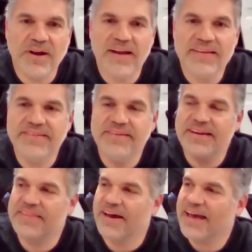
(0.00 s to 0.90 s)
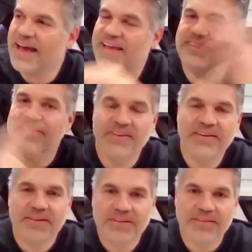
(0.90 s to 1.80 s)
I had
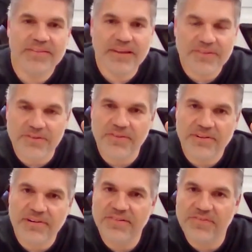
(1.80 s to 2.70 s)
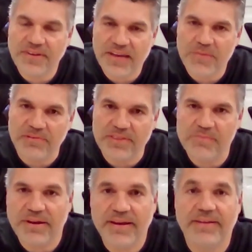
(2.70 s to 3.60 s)
like 2 degrees of camber in the
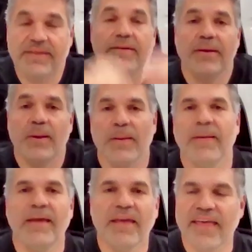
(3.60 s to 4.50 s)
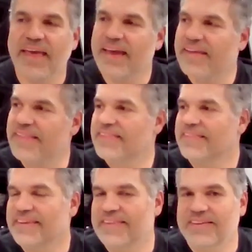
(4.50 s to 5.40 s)
back, and
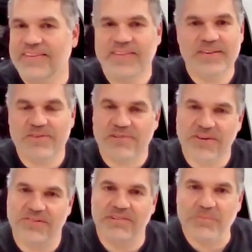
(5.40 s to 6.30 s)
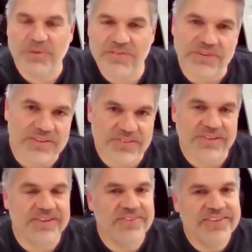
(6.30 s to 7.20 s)
these trucks aren't perfect.
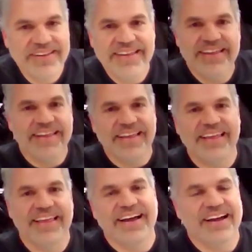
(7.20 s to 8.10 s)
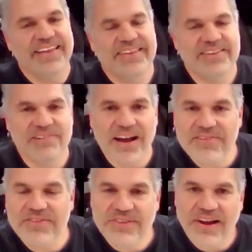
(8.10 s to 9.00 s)
So on the
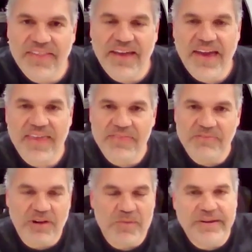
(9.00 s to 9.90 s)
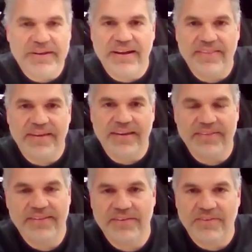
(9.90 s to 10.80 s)
driver's side, I had rubbing on
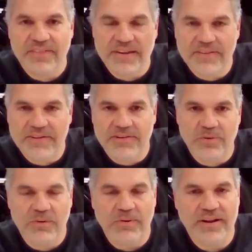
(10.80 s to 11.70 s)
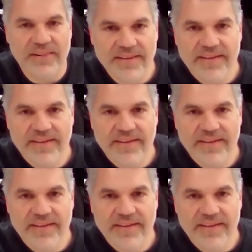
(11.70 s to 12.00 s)
the inner wheel well.